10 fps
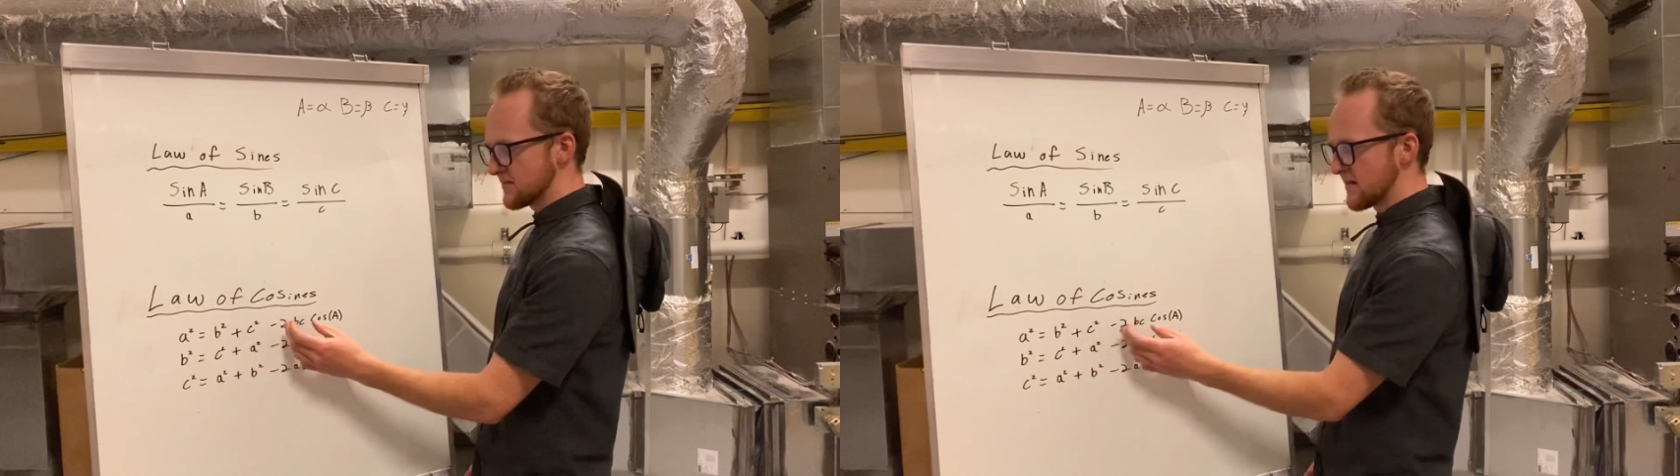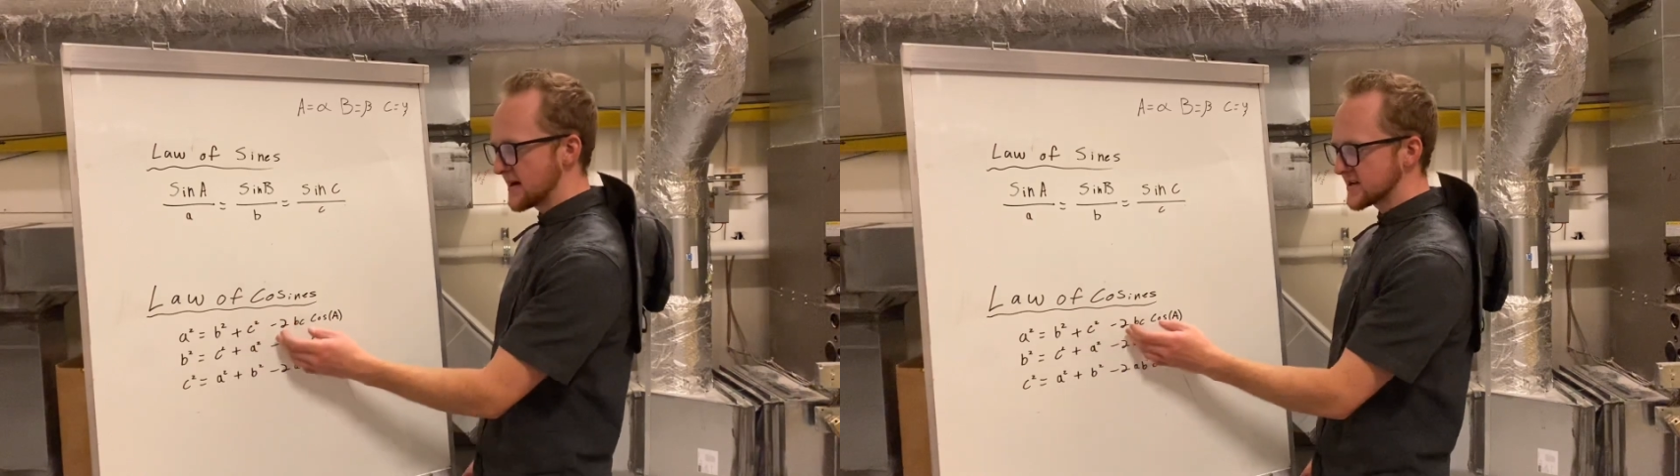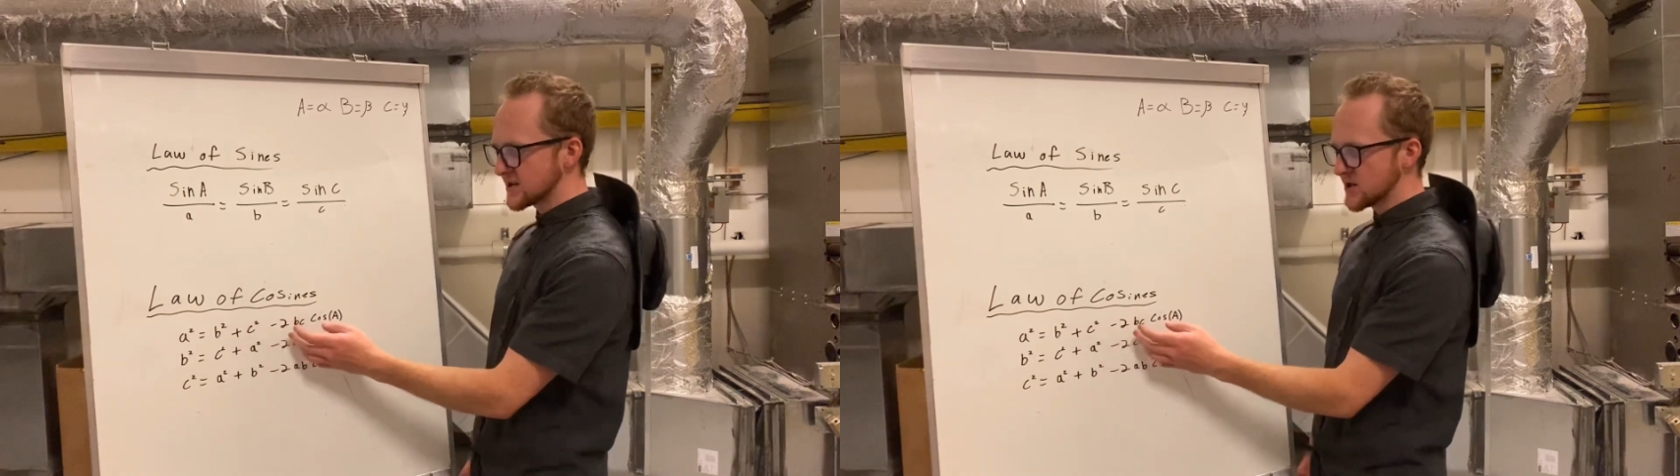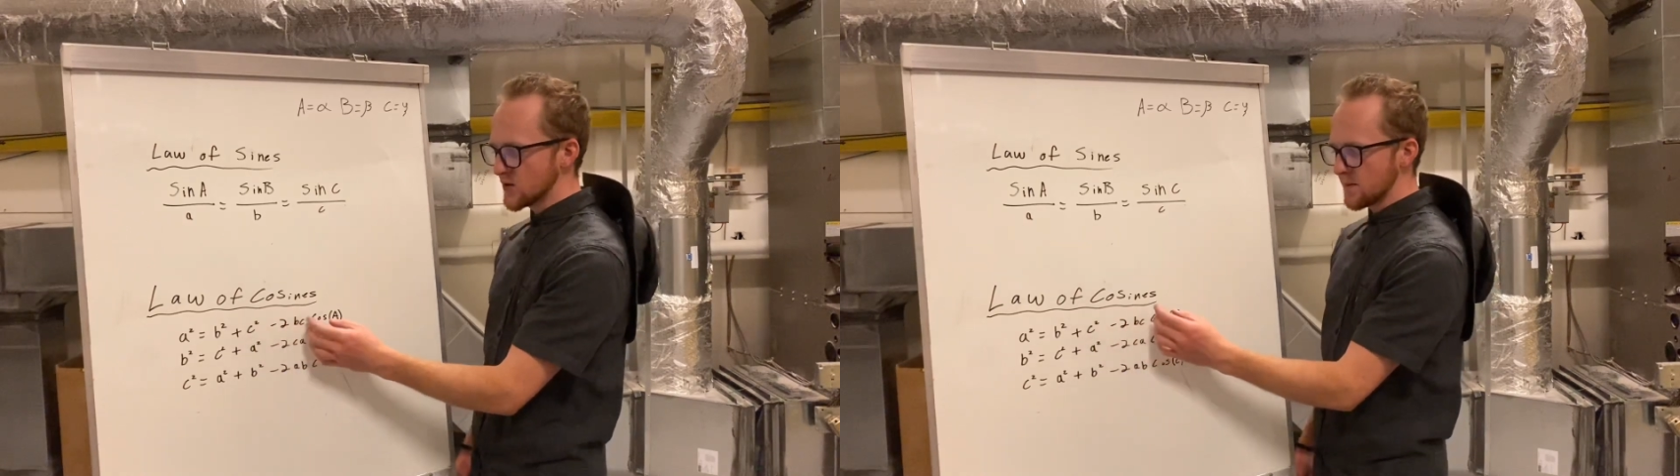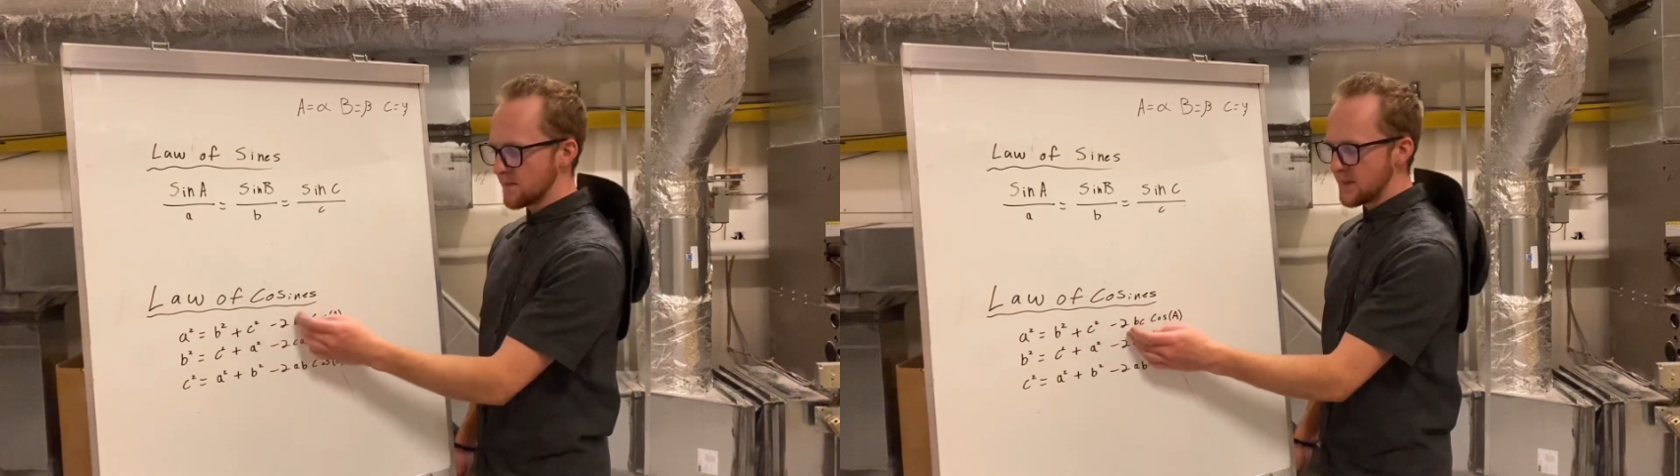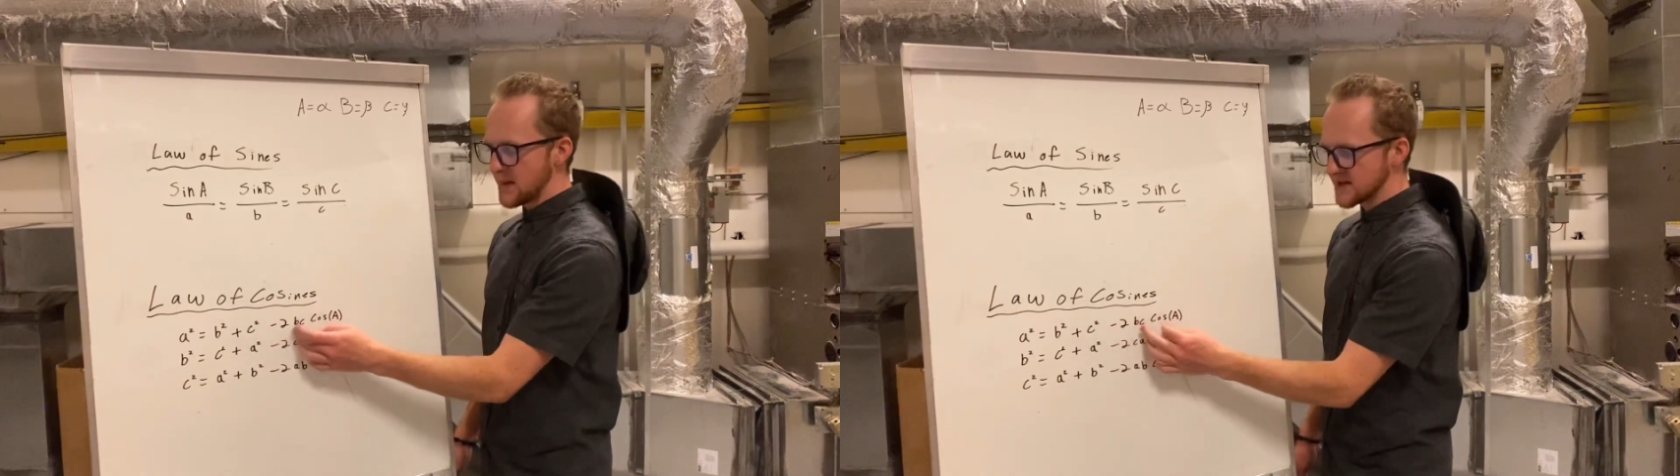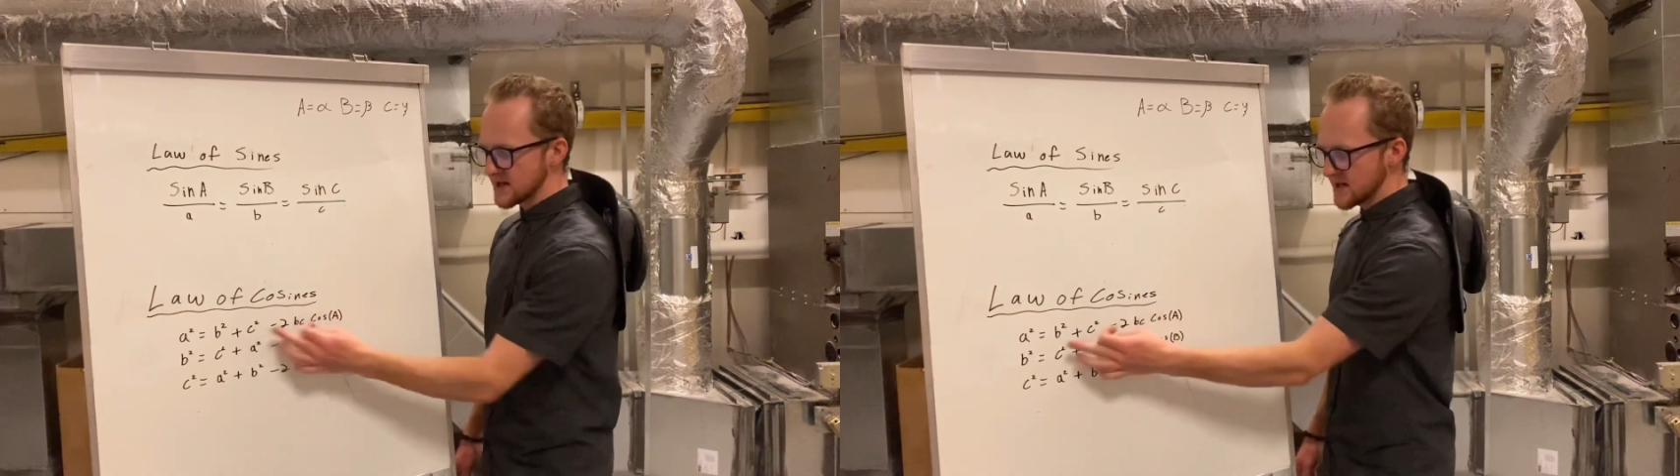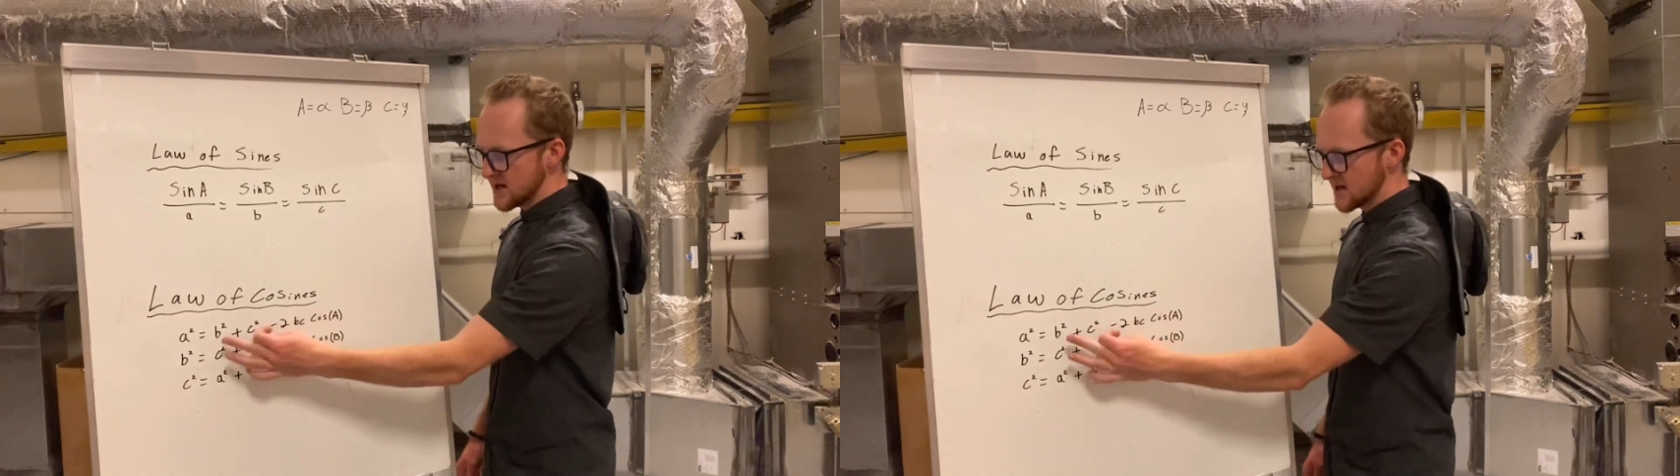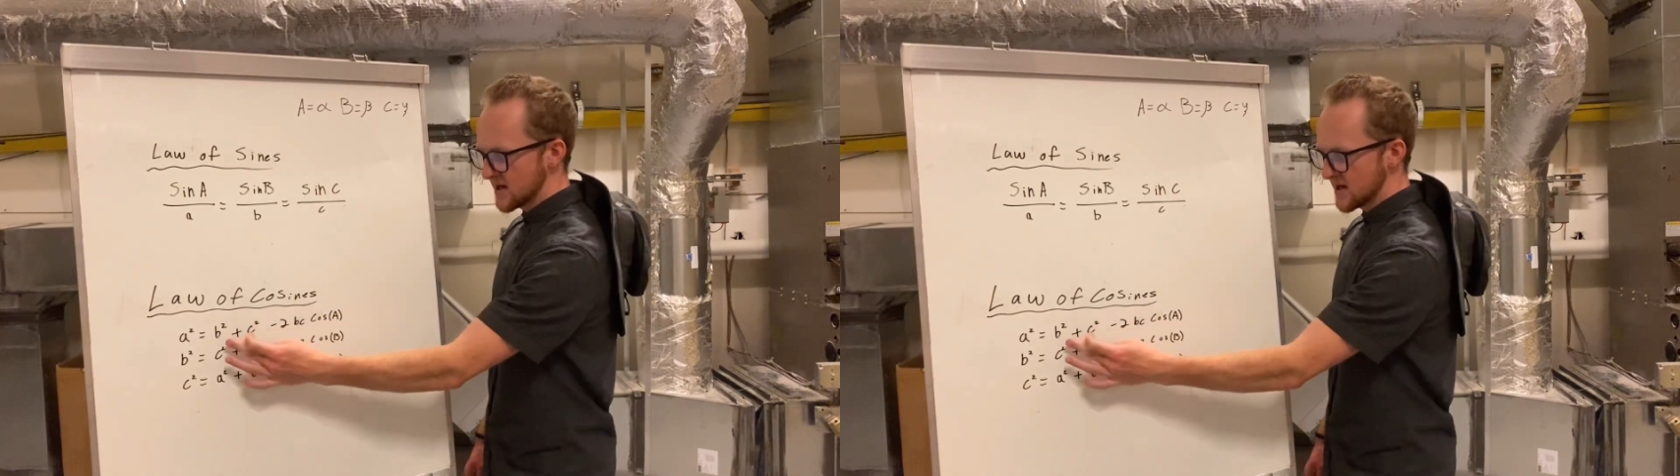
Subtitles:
minus 2BC